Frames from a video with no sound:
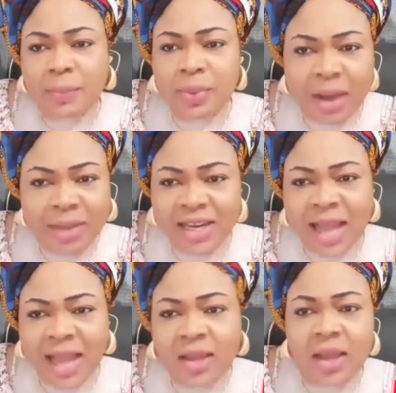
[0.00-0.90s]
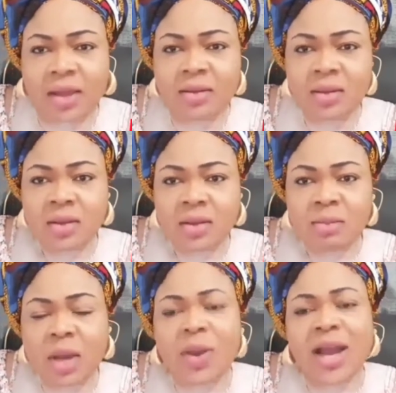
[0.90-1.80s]
mama like it.
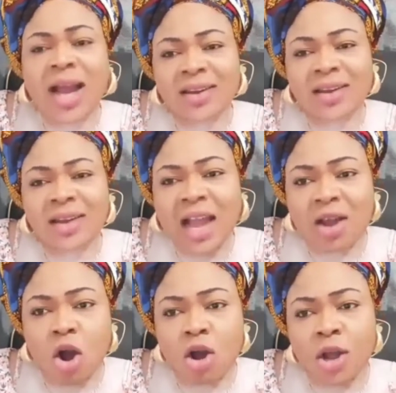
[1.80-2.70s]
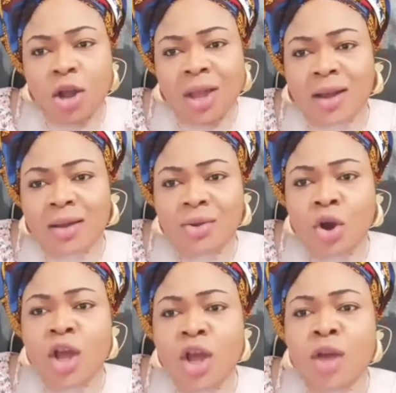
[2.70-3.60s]
But we are like or here,
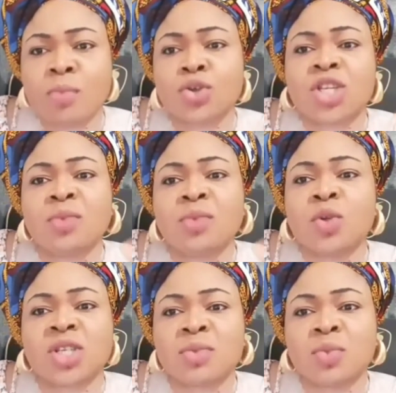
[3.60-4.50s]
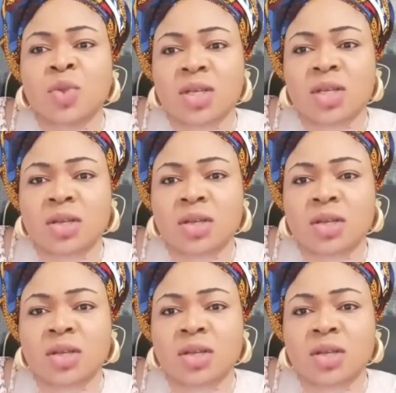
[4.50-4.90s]
or a mose, mose, mose. Then